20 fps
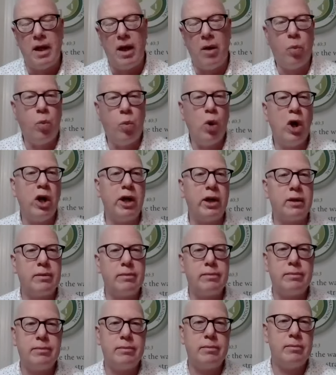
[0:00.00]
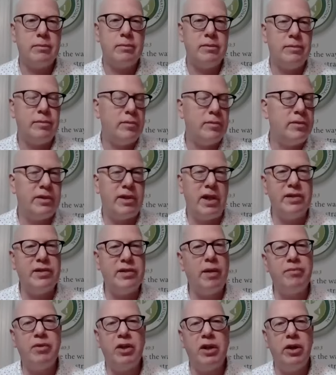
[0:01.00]
at work, say
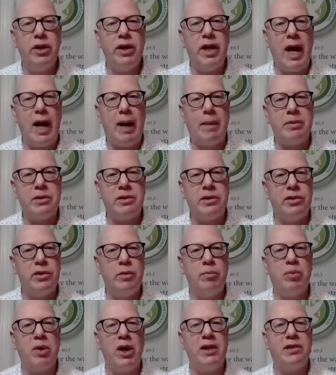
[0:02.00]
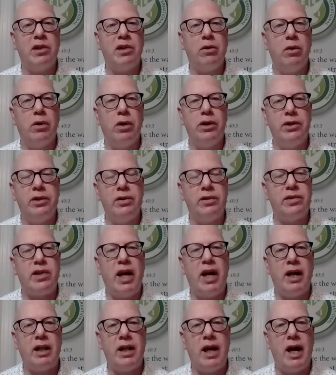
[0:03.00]
something good happens. Do you praise the Lord? Do you
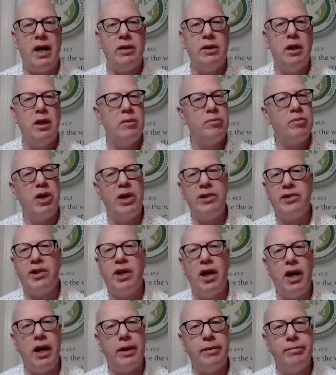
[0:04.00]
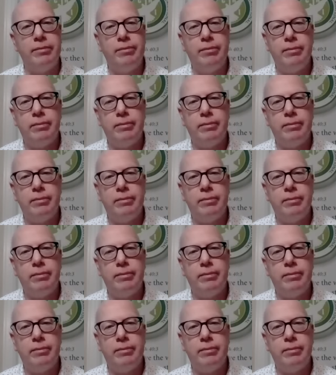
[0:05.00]
say out loud, praise God?